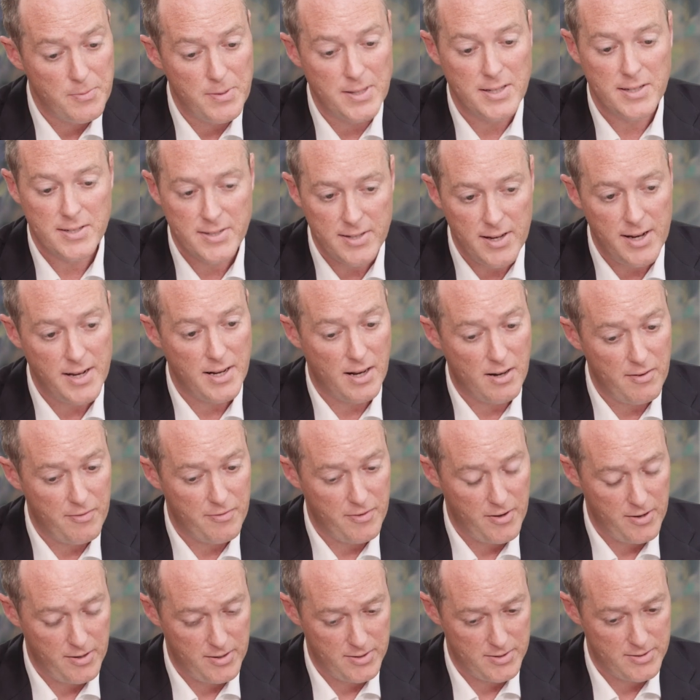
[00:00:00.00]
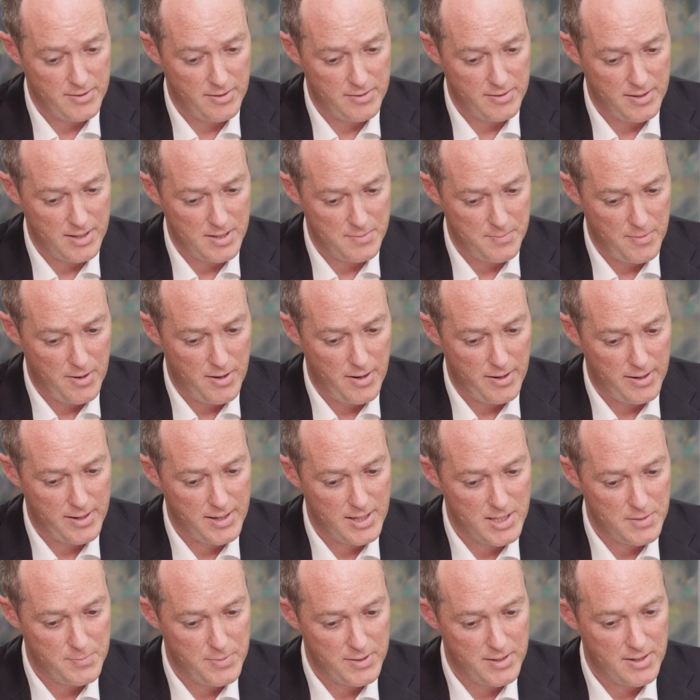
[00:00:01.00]
we decided to focus on these
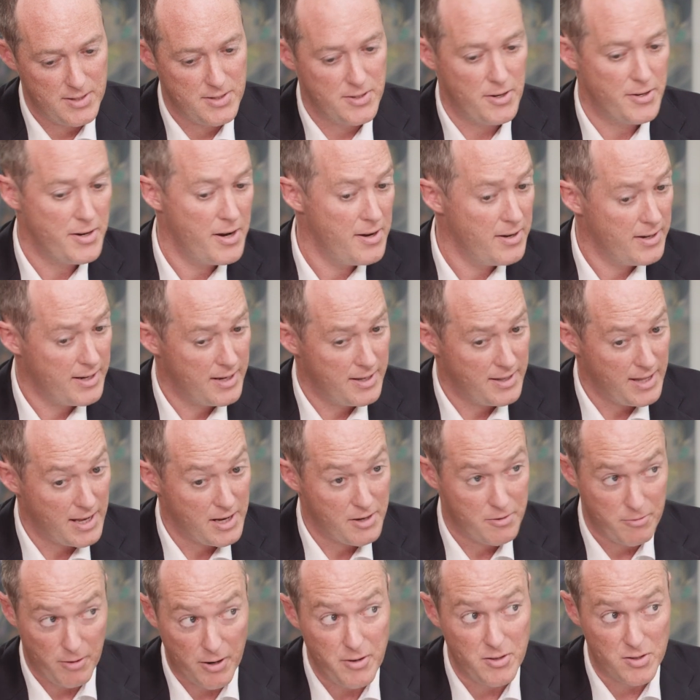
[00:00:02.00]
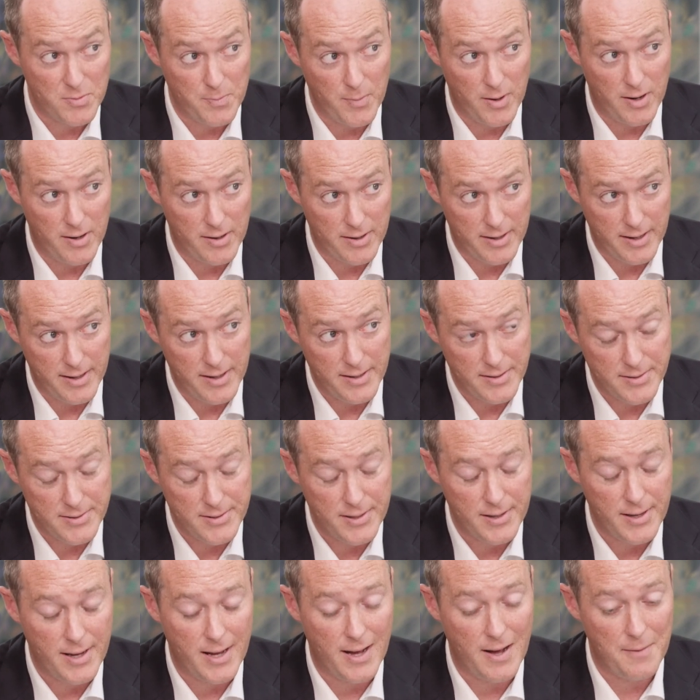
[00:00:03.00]
markets because not only are they growth
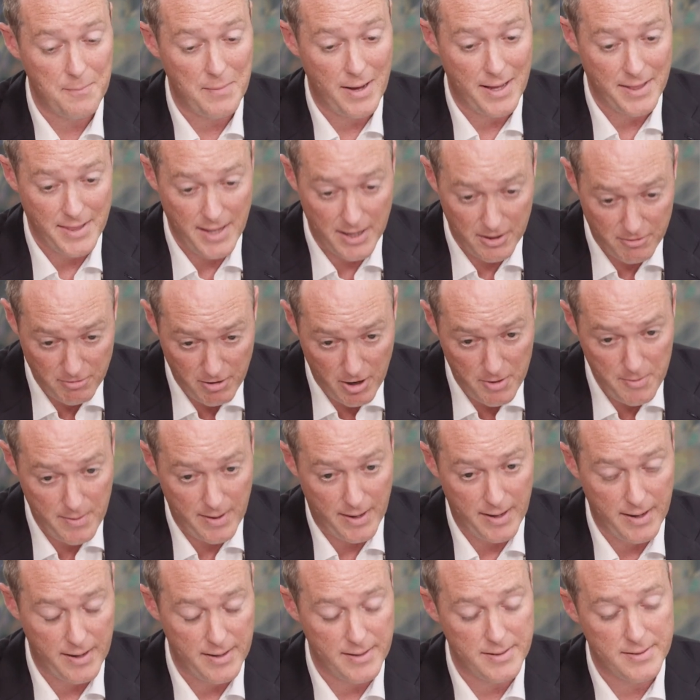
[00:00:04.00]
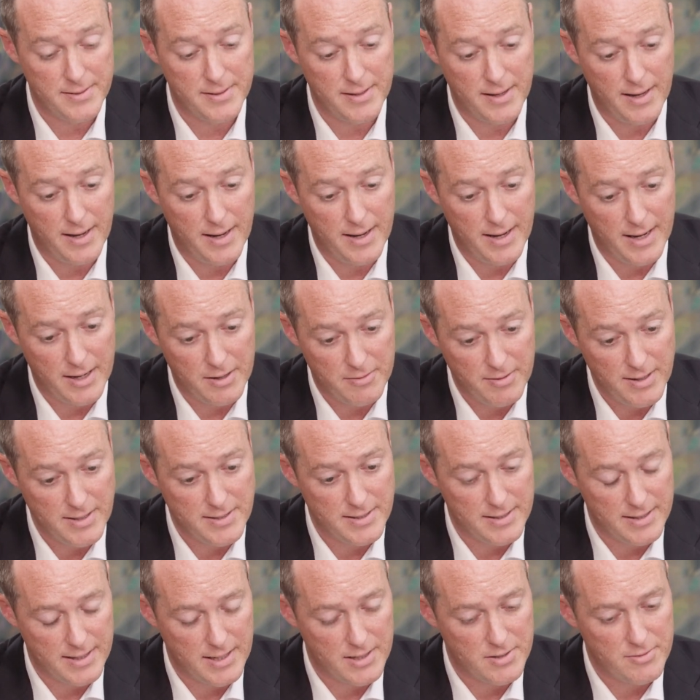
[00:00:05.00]
markets and they're growing at
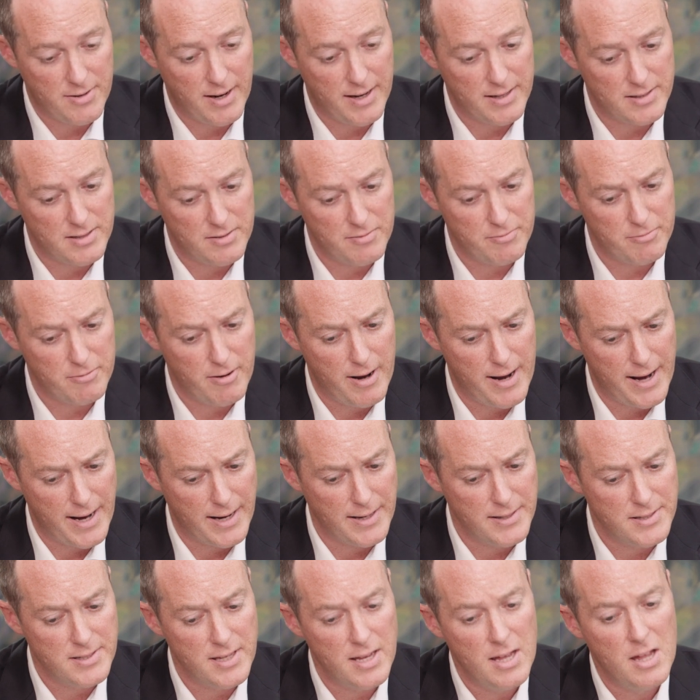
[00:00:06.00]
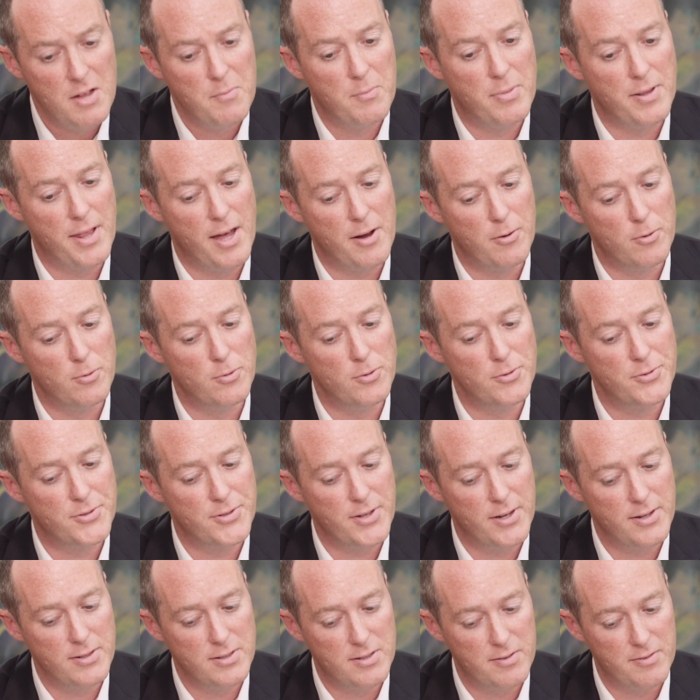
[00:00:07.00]
increasingly attractive rates, but they're
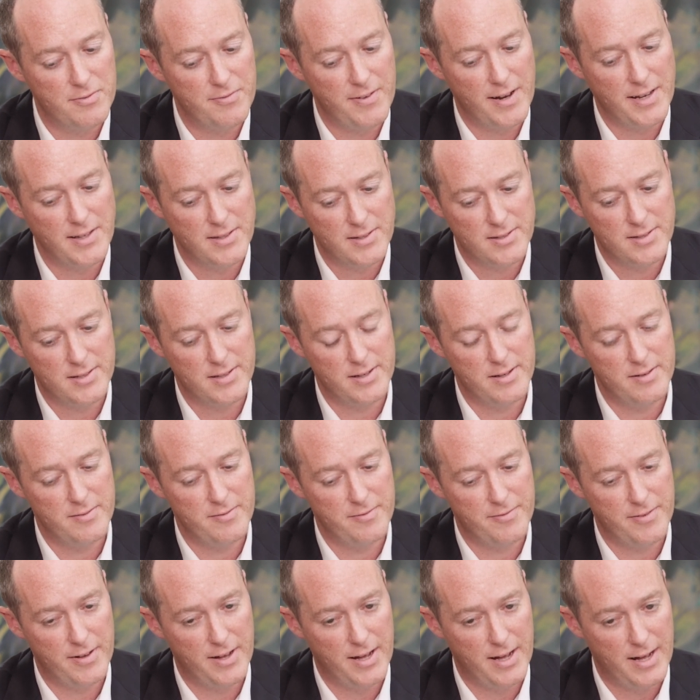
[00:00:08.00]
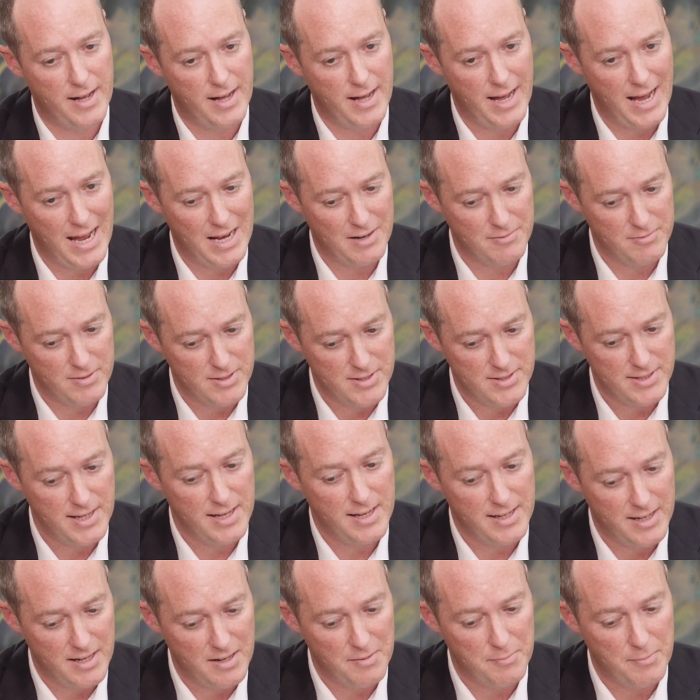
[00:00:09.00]
also defensive and
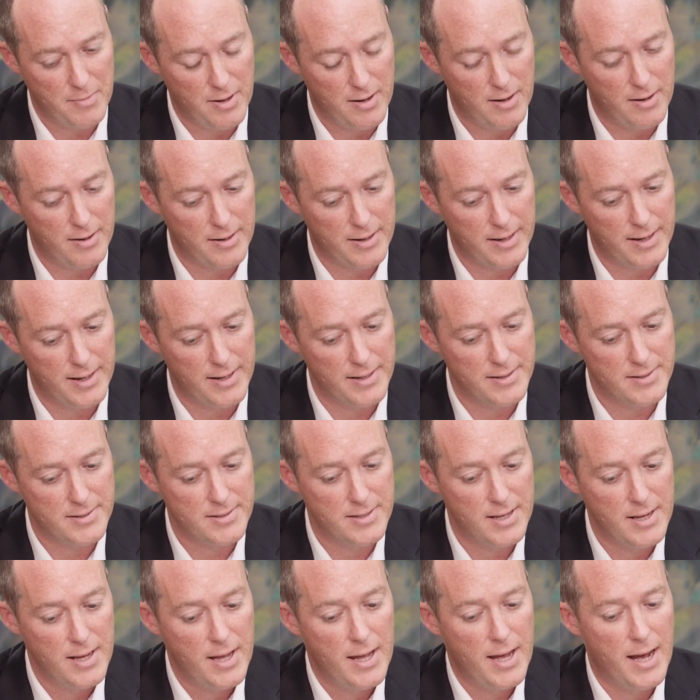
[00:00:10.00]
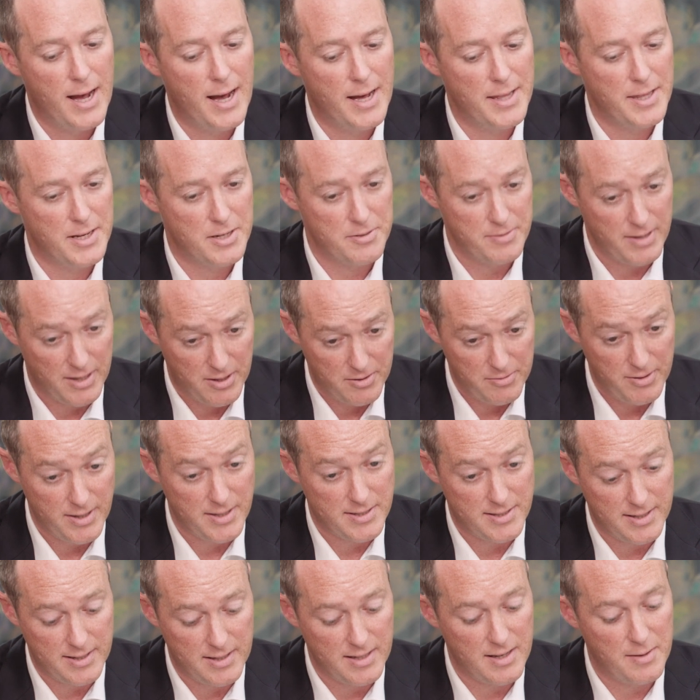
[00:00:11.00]
resilient markets that are
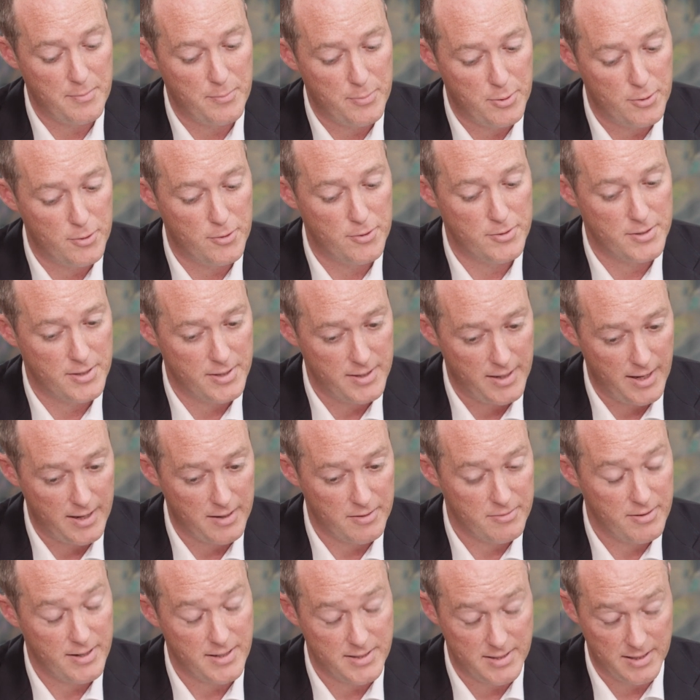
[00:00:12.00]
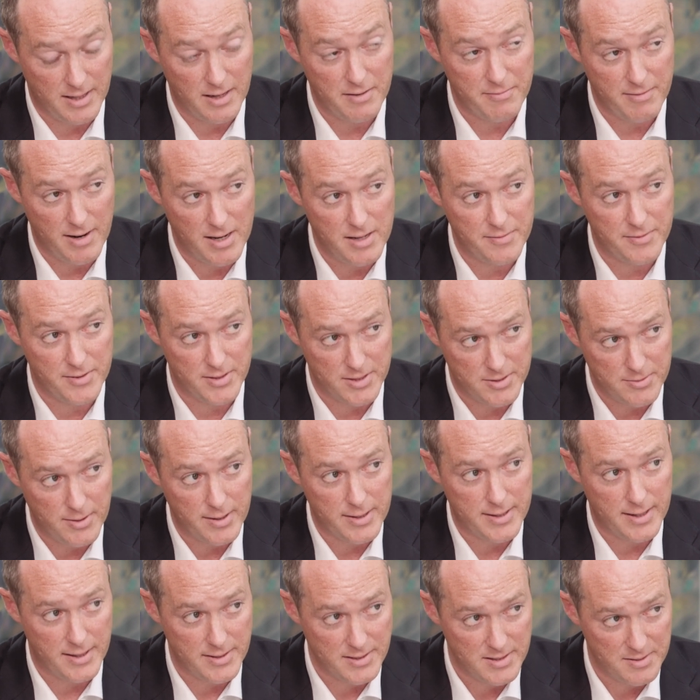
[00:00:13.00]
increasingly important and increasingly relevant to our
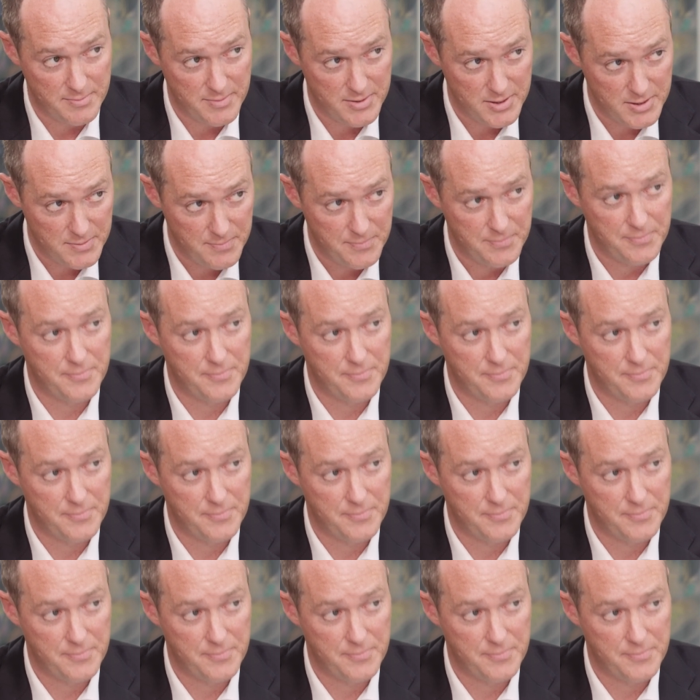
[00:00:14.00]
customers.